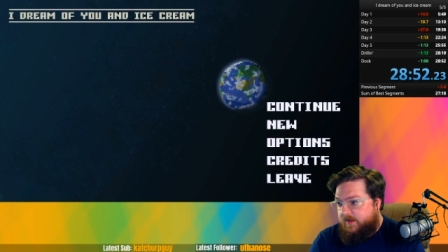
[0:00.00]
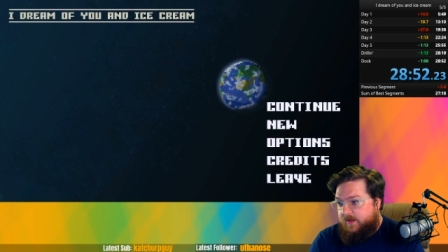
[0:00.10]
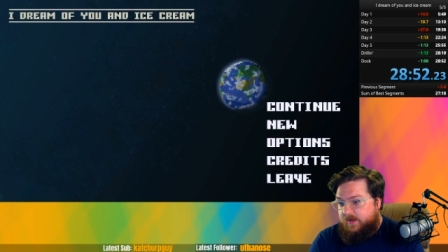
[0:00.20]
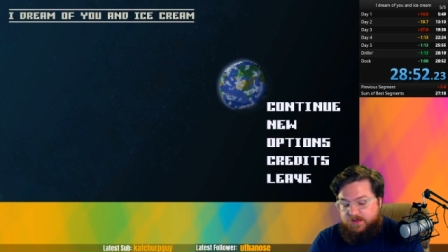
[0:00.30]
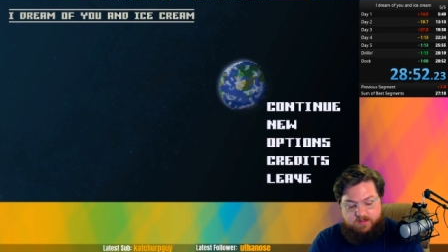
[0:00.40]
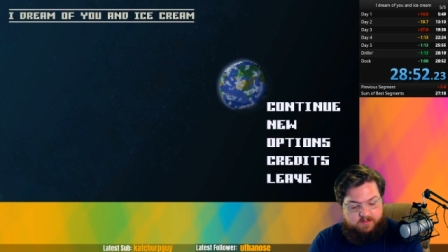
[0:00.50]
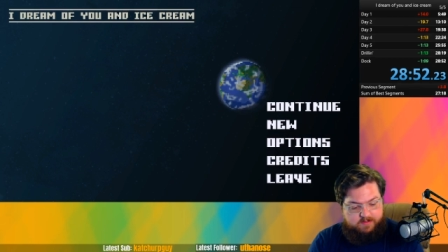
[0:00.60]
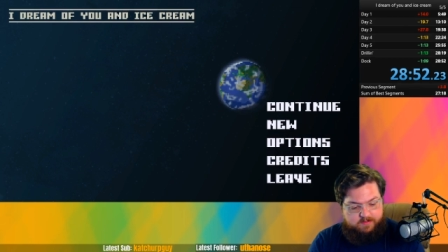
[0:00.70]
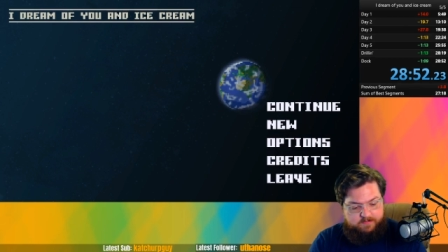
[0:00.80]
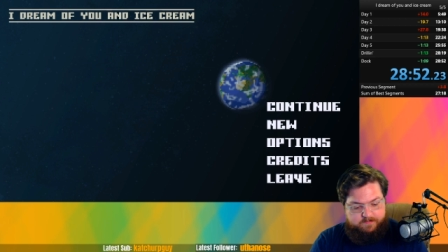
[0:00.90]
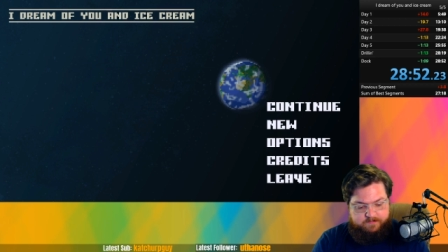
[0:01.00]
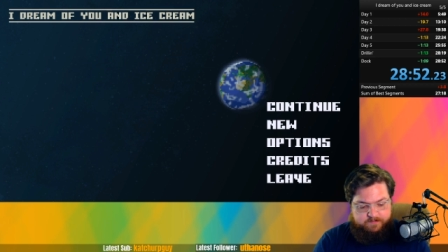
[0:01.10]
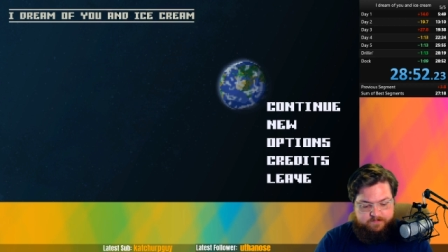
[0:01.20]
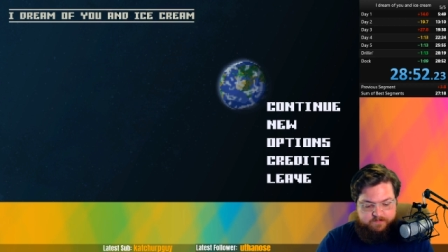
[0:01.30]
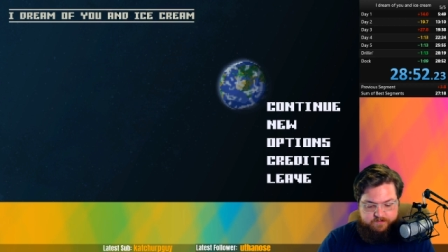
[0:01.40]
Um,
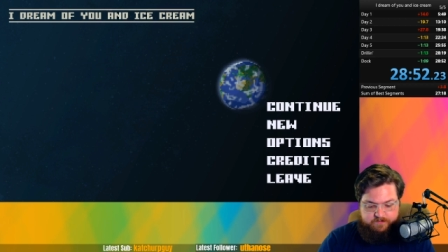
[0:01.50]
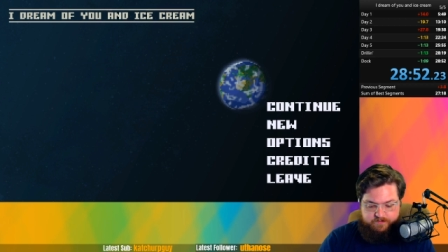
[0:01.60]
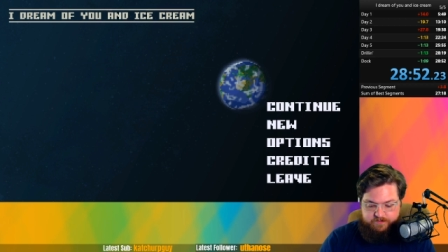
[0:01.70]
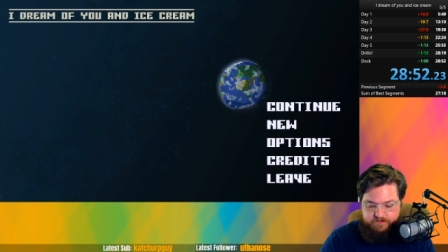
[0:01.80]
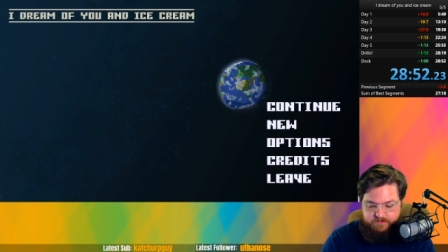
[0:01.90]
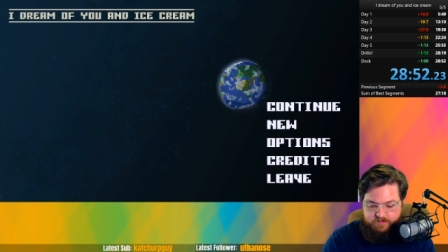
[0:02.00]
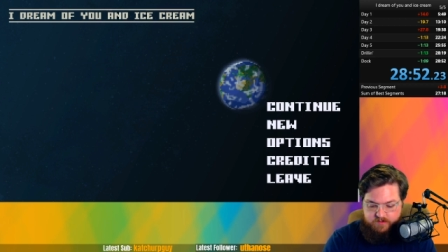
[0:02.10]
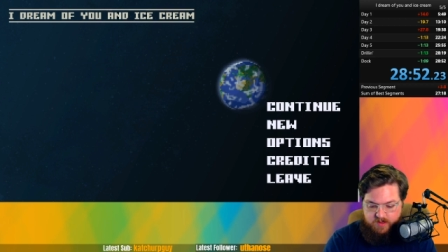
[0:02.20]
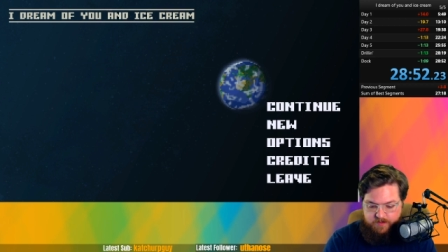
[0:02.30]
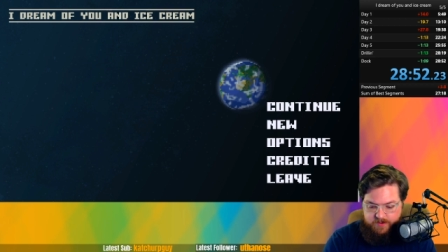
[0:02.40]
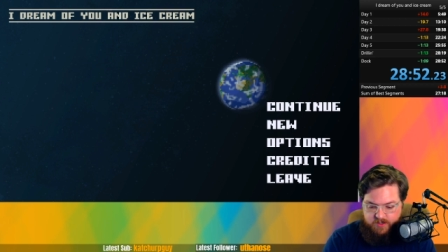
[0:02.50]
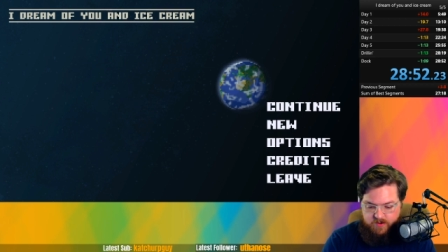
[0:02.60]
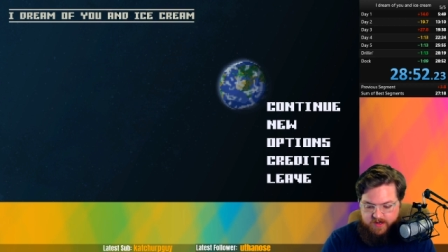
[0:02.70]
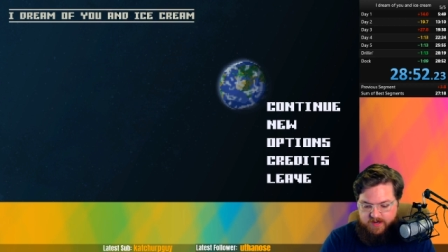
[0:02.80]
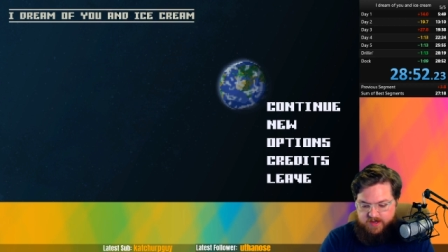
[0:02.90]
I'm gonna go
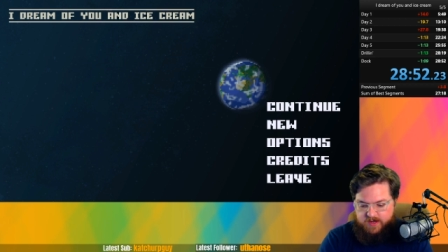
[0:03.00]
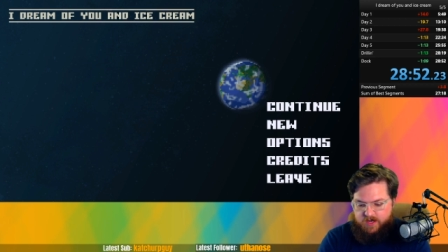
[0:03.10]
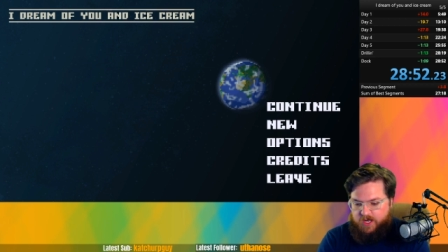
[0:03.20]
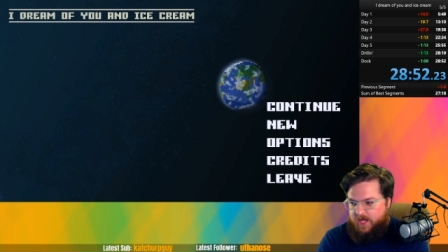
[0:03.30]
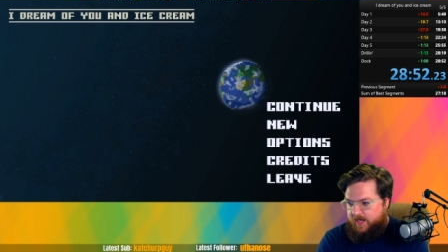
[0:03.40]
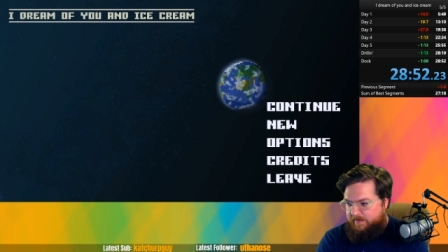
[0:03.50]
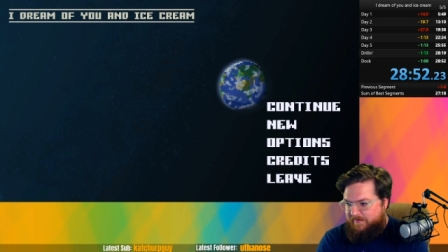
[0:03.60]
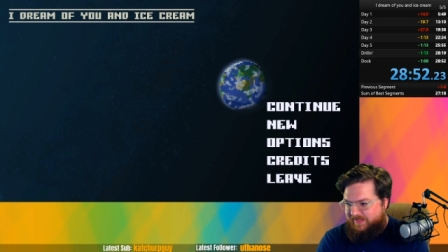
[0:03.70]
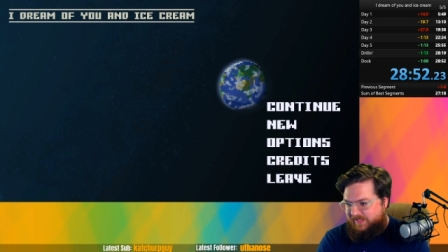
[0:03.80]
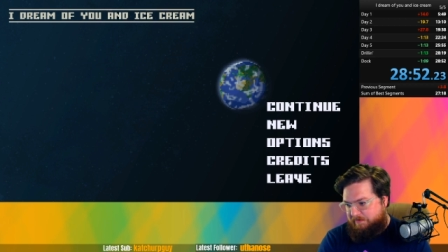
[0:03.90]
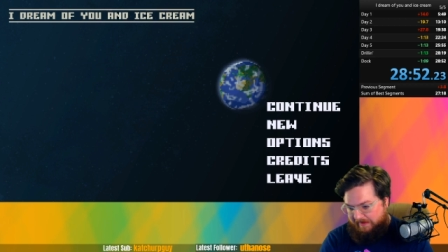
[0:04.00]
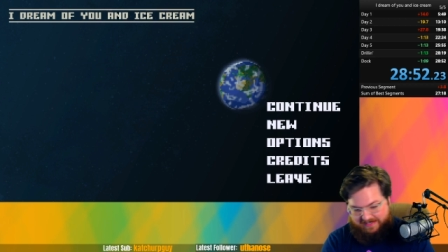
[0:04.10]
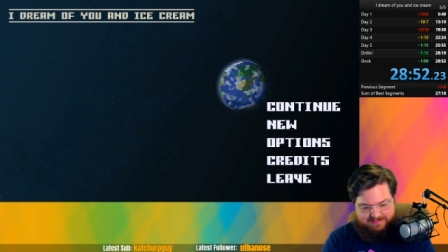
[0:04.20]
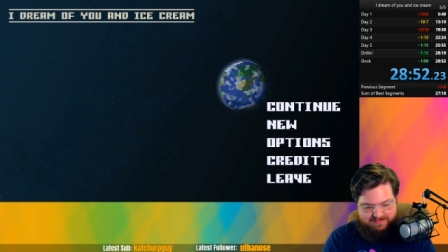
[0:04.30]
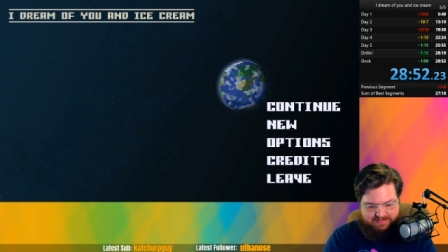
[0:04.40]
ahead and lock my
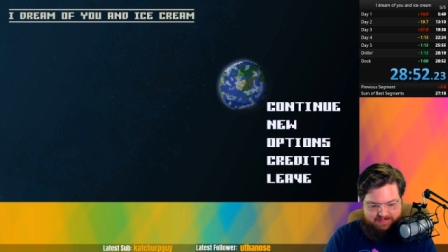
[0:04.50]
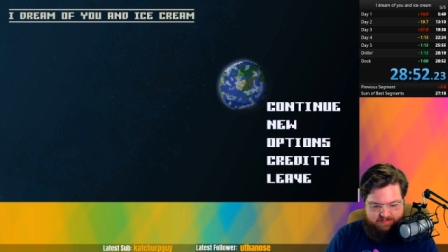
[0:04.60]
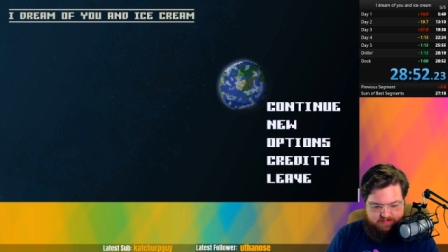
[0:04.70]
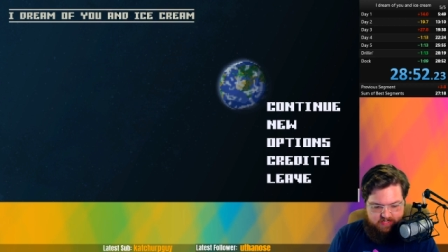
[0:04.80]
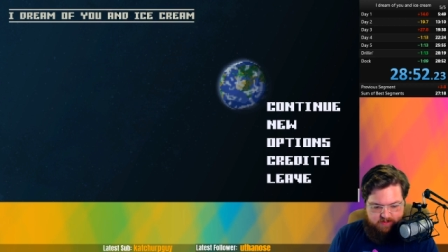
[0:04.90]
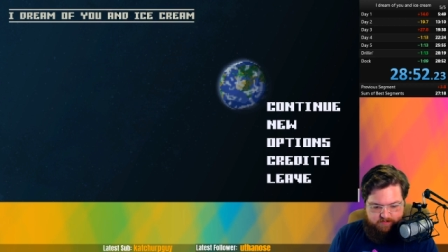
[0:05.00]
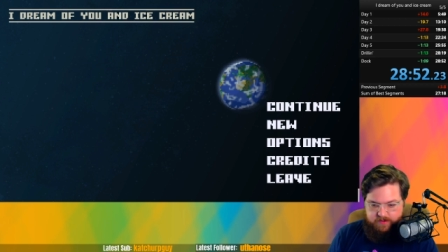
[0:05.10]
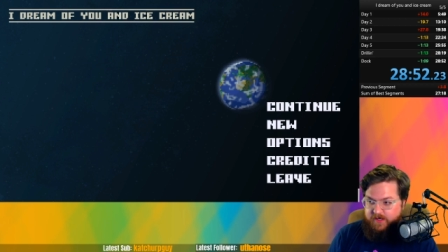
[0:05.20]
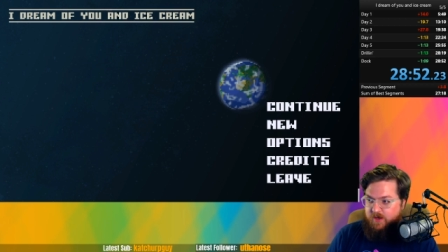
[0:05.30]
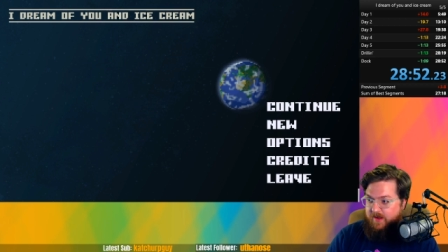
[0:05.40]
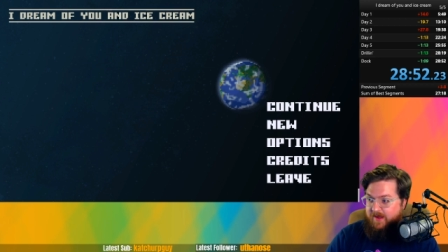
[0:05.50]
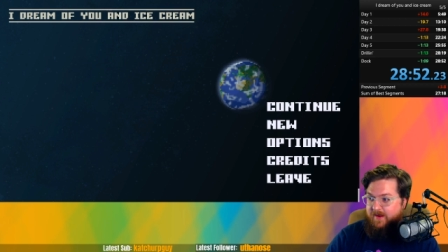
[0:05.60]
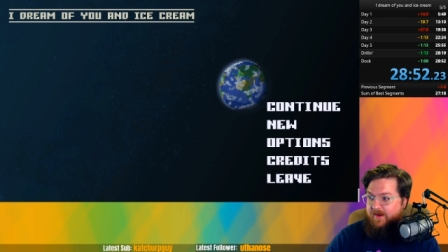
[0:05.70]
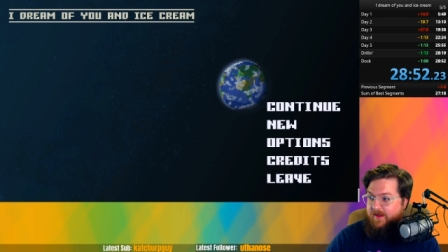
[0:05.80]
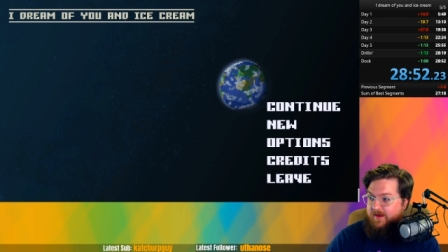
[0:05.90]
splits. I'm gonna go
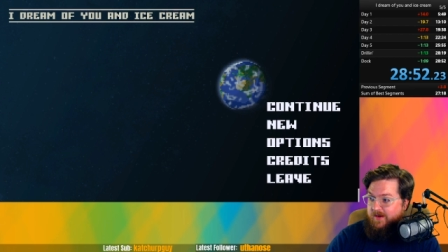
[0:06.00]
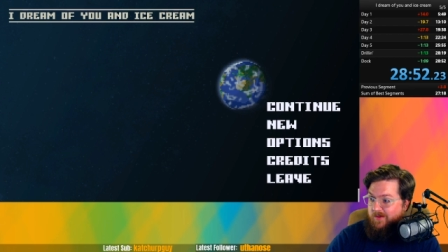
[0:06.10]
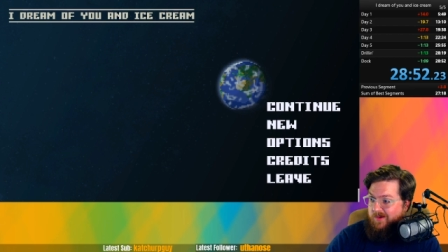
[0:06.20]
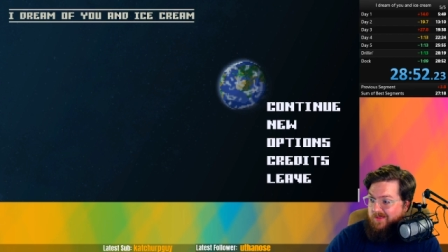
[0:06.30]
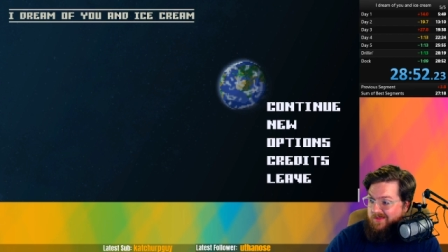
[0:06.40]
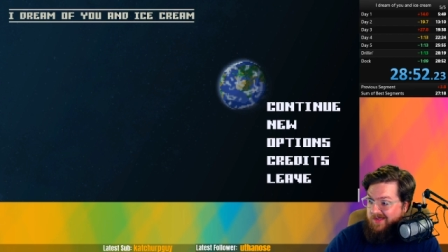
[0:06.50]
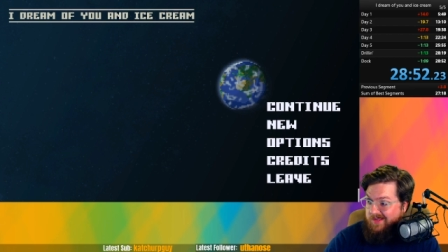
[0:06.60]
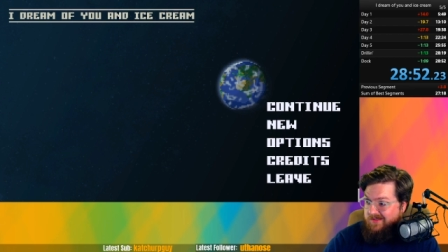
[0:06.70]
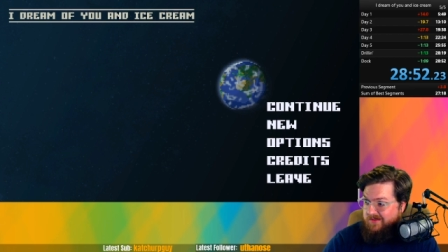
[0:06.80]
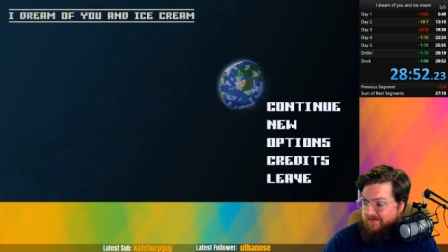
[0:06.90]
ahead and do one of these.